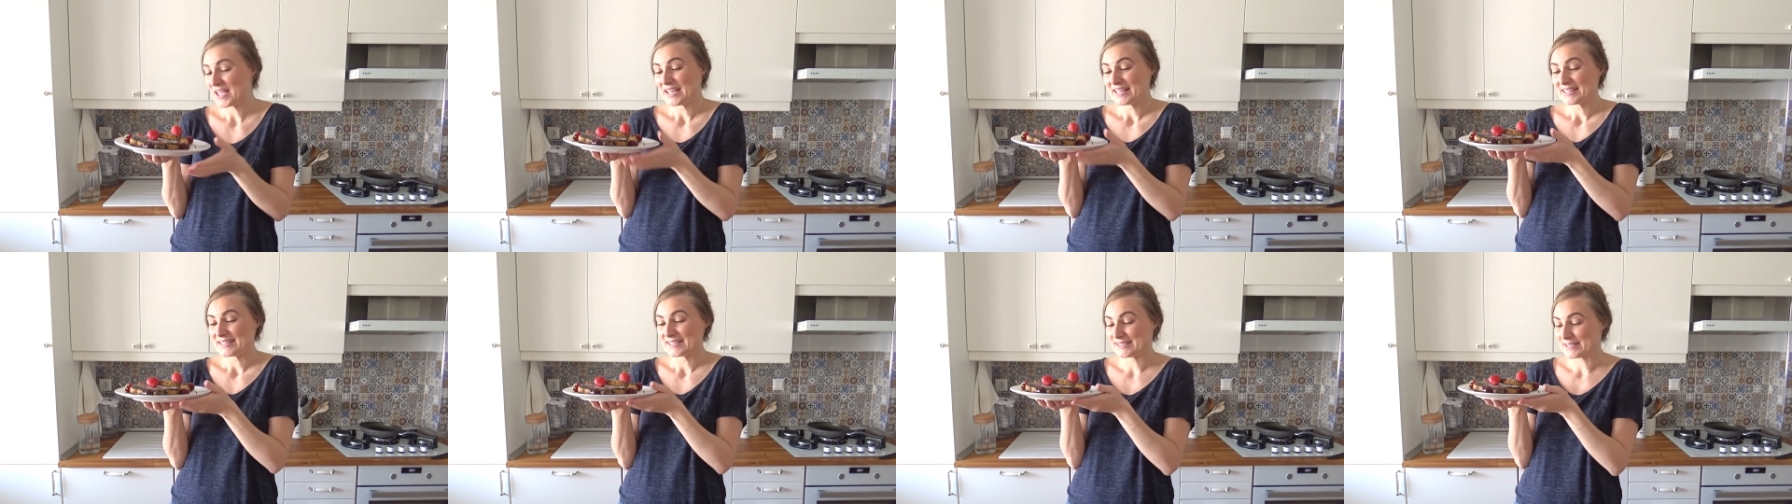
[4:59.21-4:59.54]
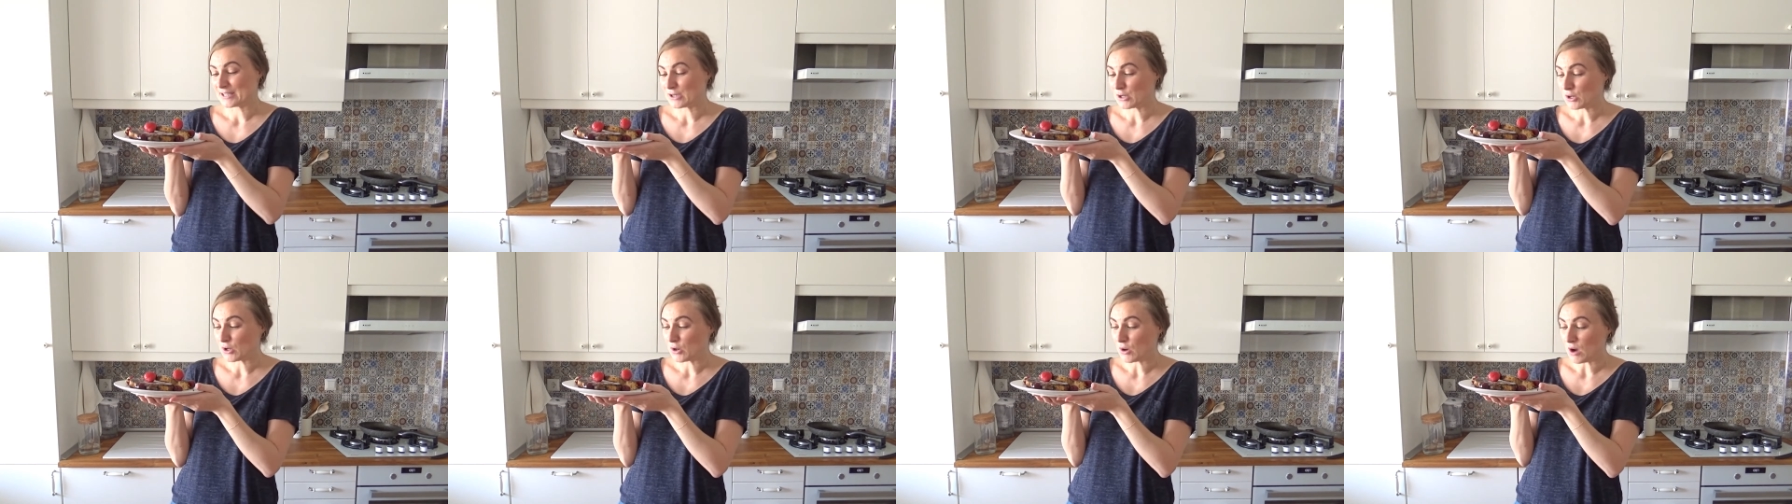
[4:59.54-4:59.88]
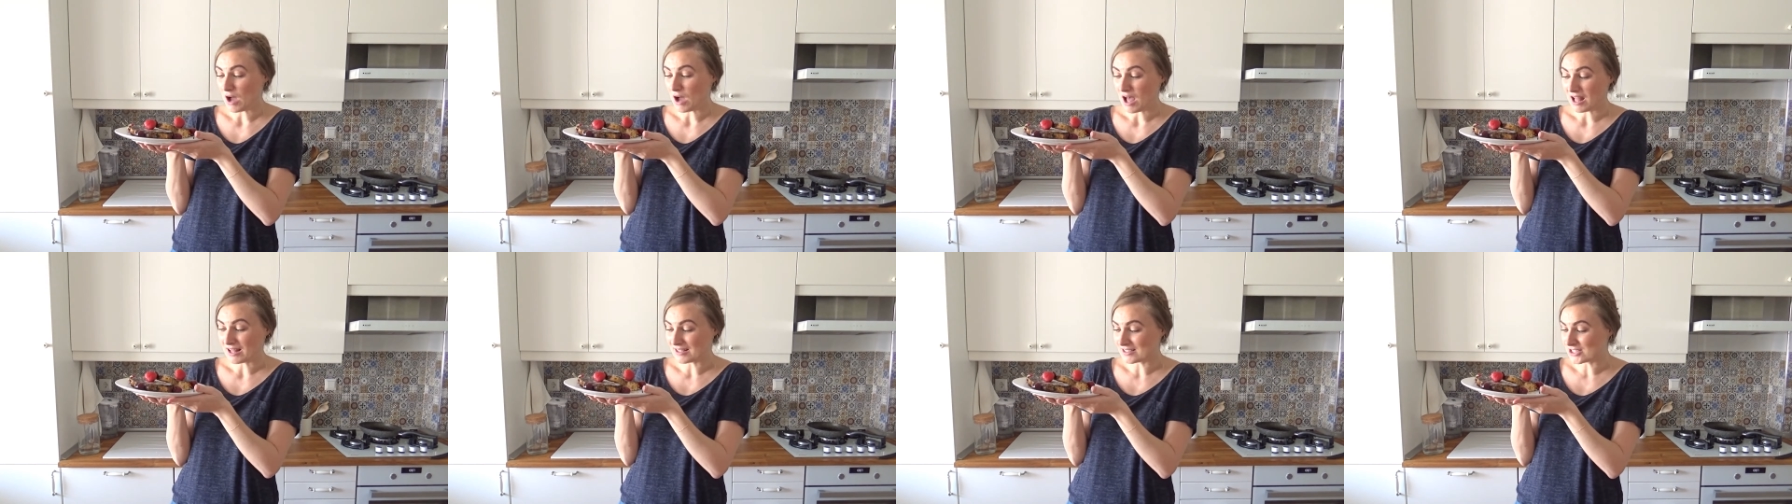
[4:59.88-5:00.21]
So
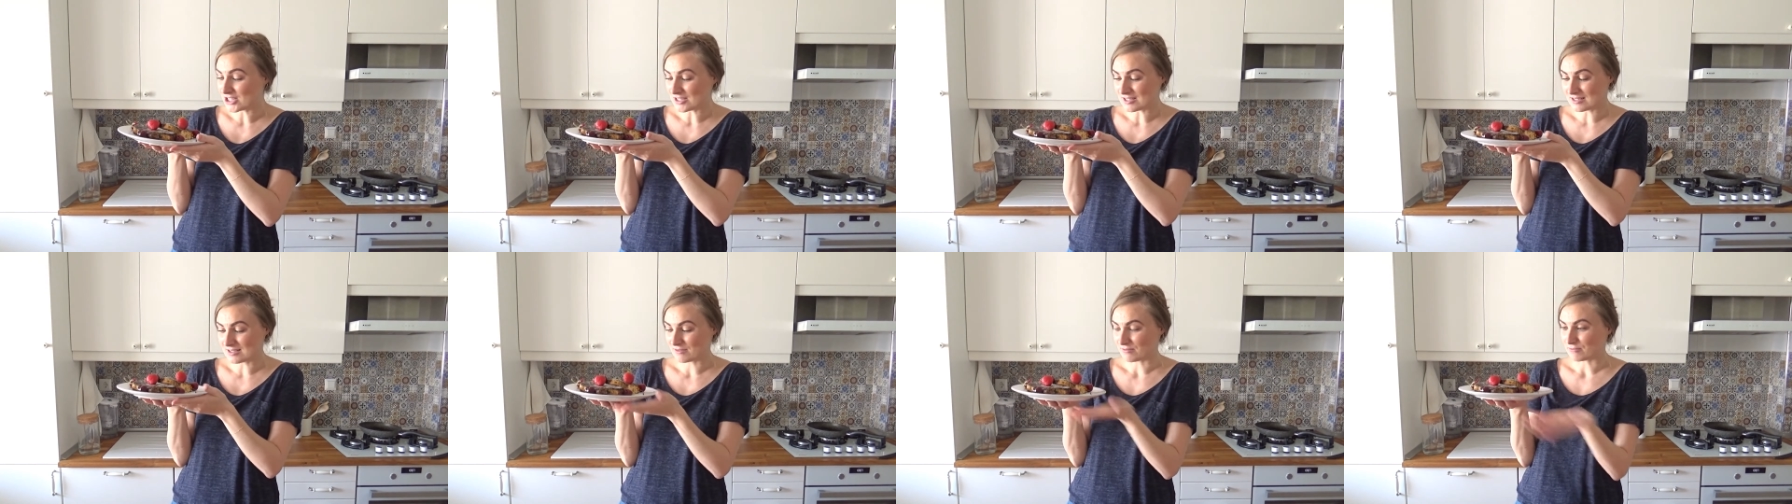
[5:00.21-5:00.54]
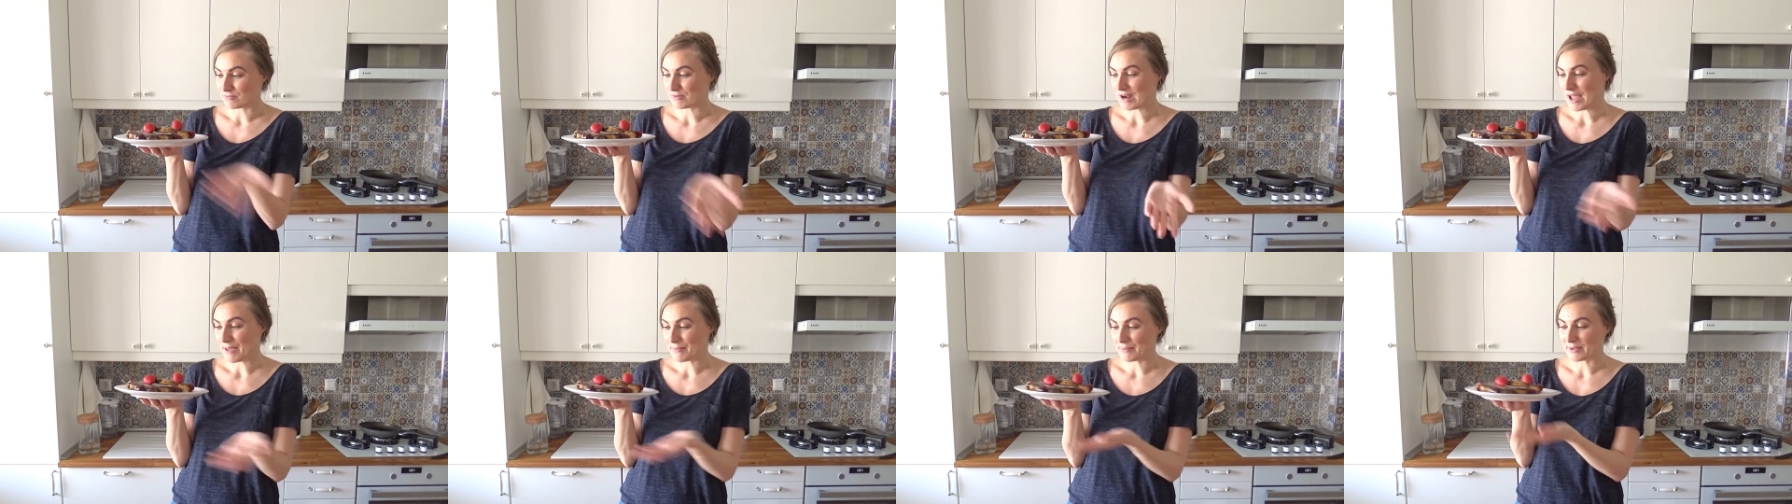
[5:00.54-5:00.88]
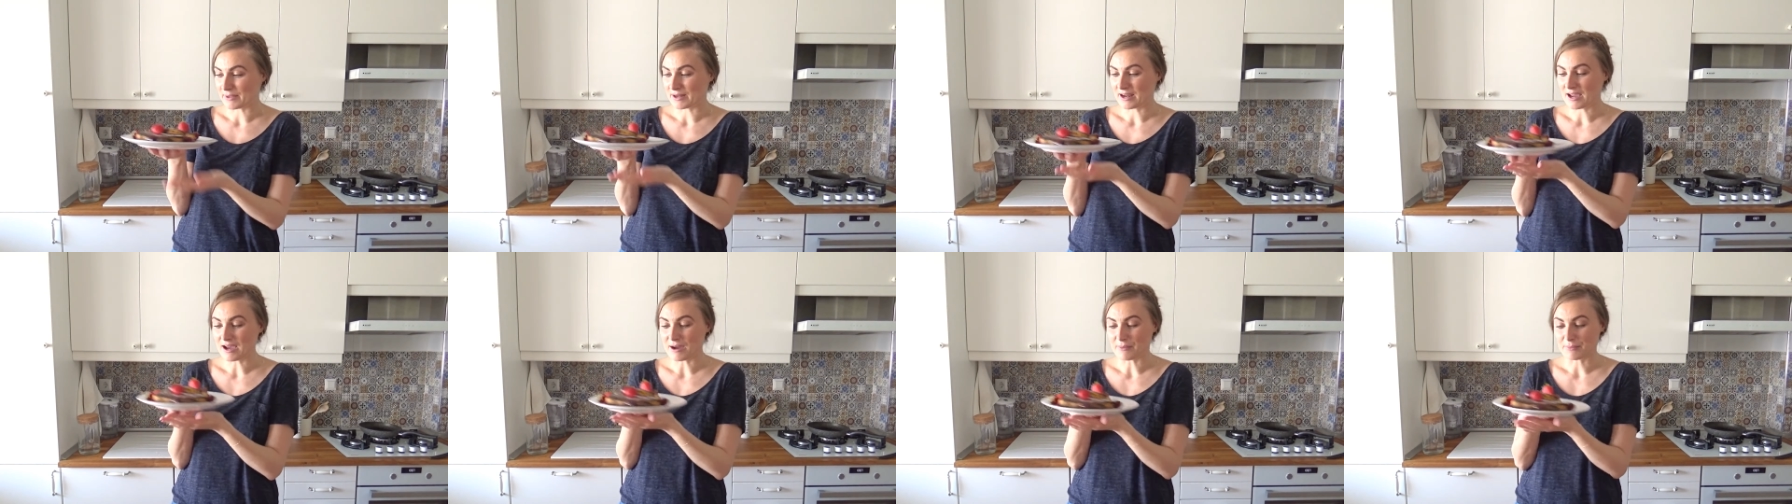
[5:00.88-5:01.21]
I'll just wrap it
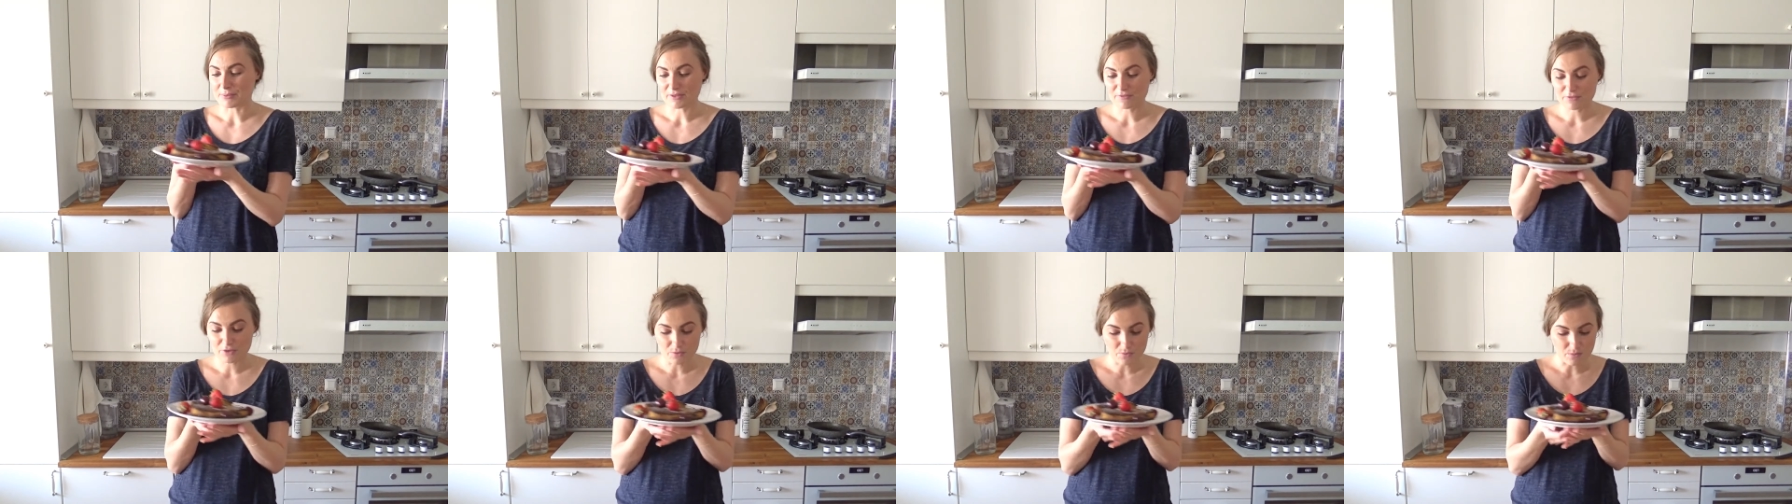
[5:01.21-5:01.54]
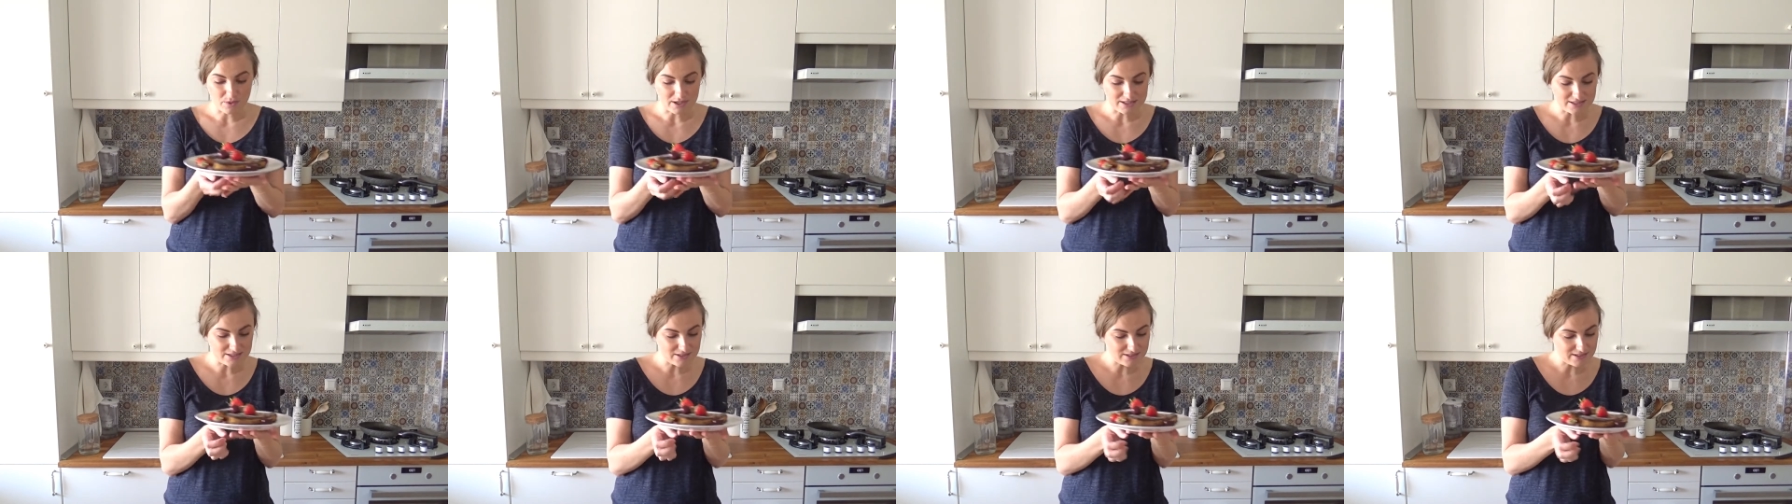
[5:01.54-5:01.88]
up. If you want to